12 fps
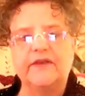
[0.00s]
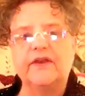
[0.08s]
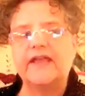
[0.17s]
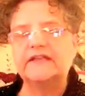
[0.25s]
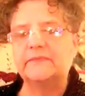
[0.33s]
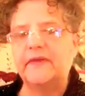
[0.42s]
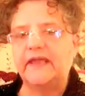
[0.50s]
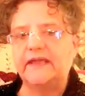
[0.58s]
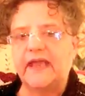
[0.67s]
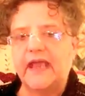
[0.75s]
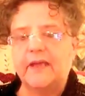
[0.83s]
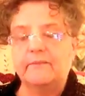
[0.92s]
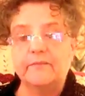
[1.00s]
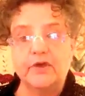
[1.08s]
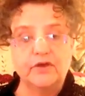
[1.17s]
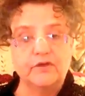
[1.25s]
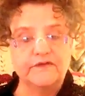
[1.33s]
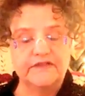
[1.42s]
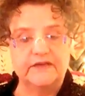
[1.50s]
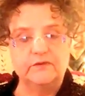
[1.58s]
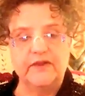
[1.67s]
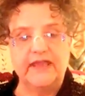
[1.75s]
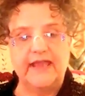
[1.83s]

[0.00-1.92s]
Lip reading: There has been moves that we